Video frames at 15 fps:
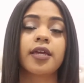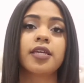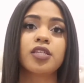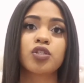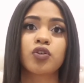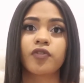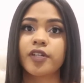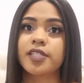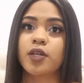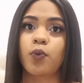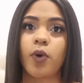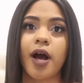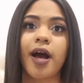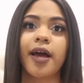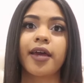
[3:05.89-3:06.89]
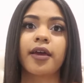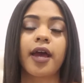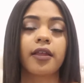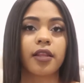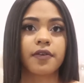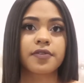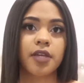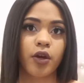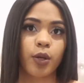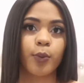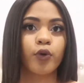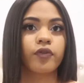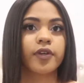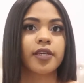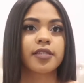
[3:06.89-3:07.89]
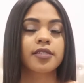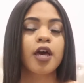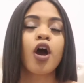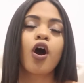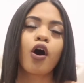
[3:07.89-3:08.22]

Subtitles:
He's the reason why I love scary movies.